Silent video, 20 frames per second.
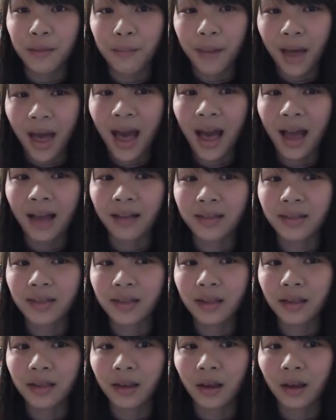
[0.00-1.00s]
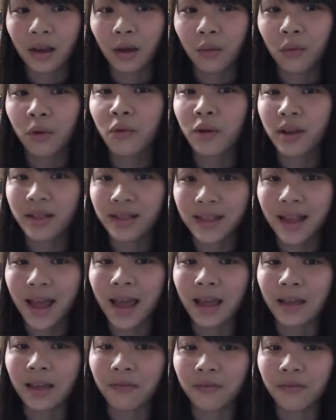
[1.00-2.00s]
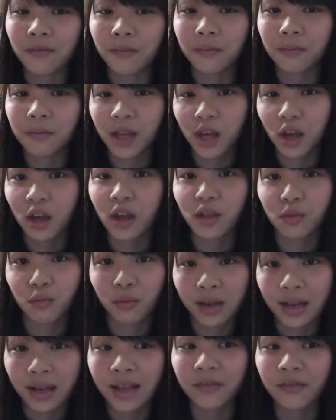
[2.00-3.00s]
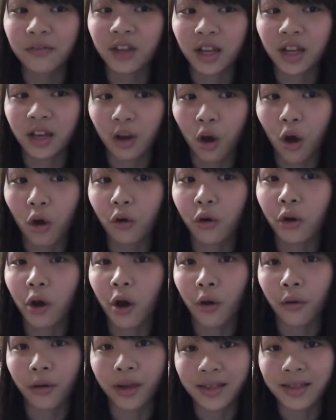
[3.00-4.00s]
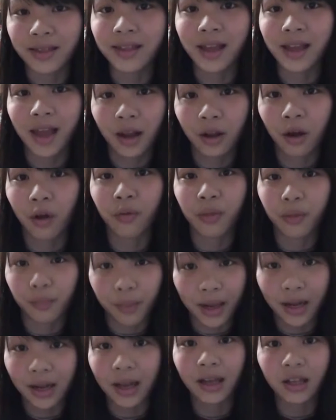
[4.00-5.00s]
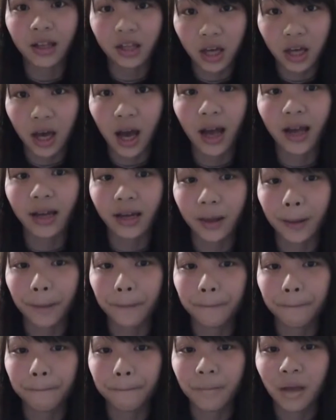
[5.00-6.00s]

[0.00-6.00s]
In the past, we were safe because we lived in Hong Kong instead of mainland China.